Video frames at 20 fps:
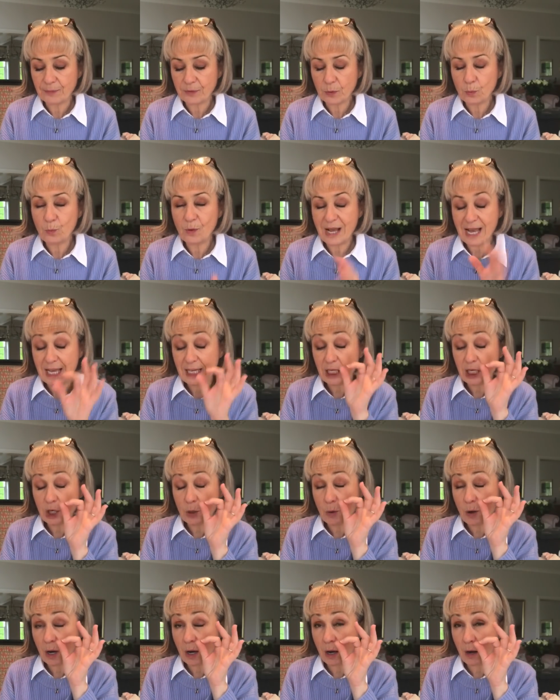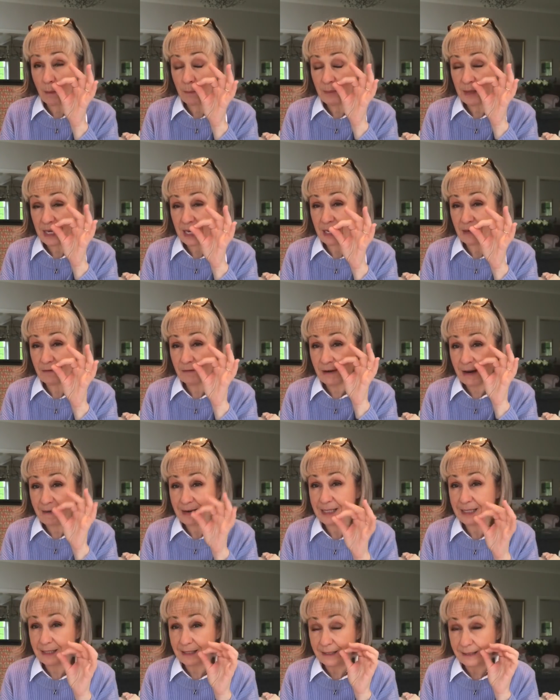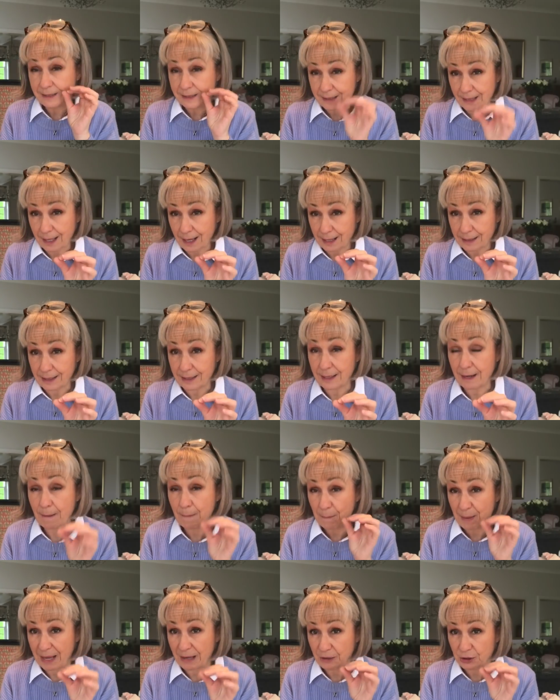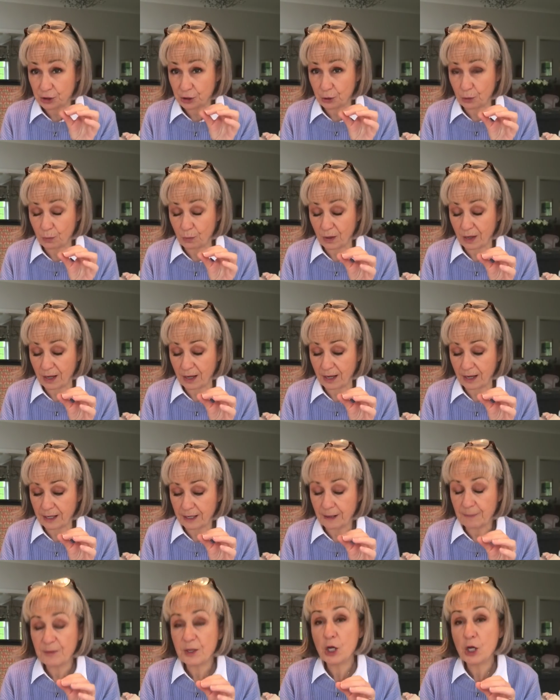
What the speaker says: where you are being very discerning about your work,